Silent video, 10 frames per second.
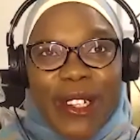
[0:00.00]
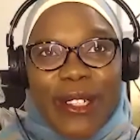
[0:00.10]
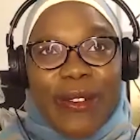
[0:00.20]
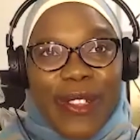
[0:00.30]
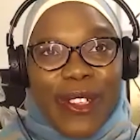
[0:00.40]

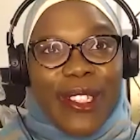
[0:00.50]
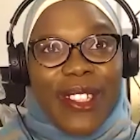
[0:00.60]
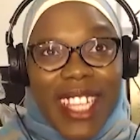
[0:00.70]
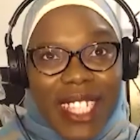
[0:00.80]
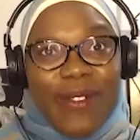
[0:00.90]
of you. So
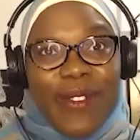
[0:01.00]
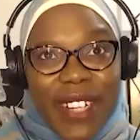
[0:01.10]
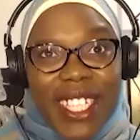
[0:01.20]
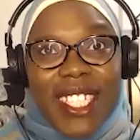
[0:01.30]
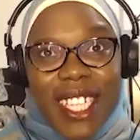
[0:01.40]
that's
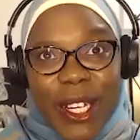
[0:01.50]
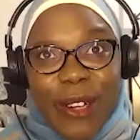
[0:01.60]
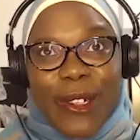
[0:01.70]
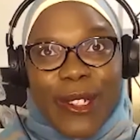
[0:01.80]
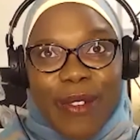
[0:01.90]
very
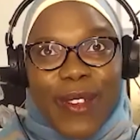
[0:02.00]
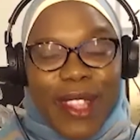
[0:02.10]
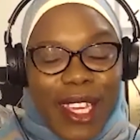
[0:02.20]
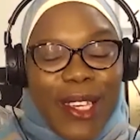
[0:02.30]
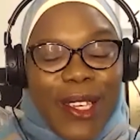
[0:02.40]
generous of you.
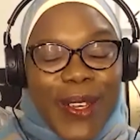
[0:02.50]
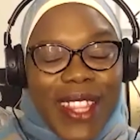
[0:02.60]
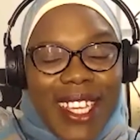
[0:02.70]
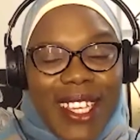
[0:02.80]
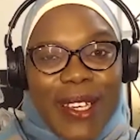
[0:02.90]
Thank you.
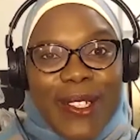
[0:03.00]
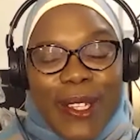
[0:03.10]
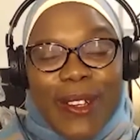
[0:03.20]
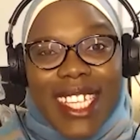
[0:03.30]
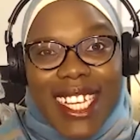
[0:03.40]

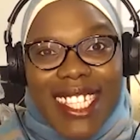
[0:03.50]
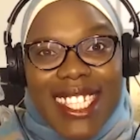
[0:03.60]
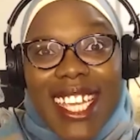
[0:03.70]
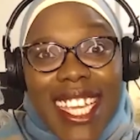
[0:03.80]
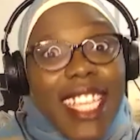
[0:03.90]
So yes,
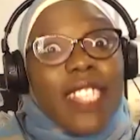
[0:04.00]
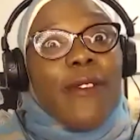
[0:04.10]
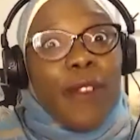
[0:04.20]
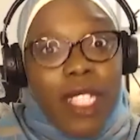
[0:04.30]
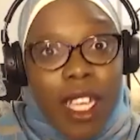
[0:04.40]
he is a
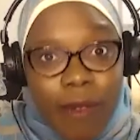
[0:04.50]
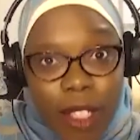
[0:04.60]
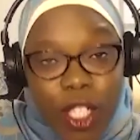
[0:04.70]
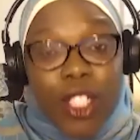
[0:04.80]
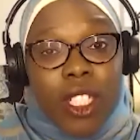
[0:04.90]
full-time
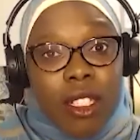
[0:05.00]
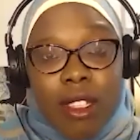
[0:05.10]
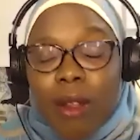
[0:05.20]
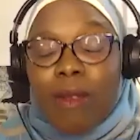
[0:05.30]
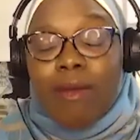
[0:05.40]
position.
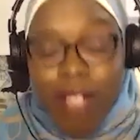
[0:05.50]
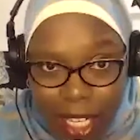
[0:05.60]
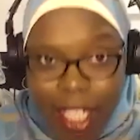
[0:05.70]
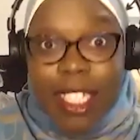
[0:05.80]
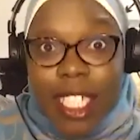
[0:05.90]
So
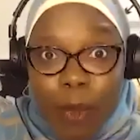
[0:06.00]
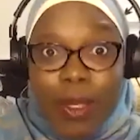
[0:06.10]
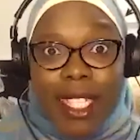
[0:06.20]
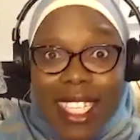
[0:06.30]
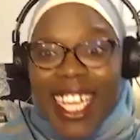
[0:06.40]
yes, he's
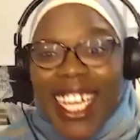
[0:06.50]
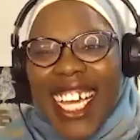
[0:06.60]
busy.